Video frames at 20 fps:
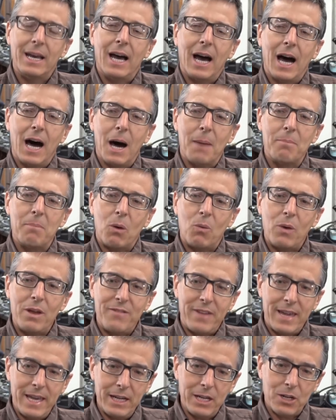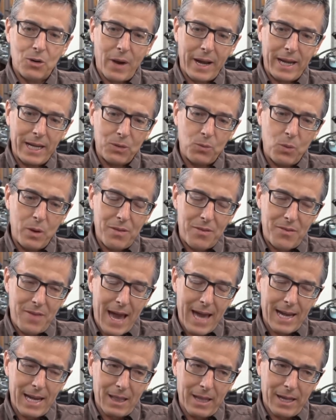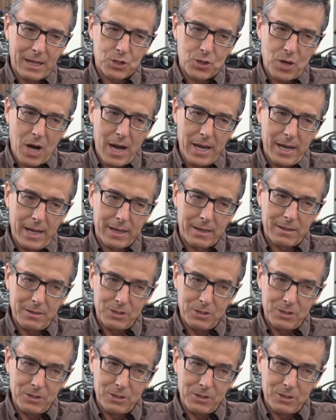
Uh, but we've integrated with that electronic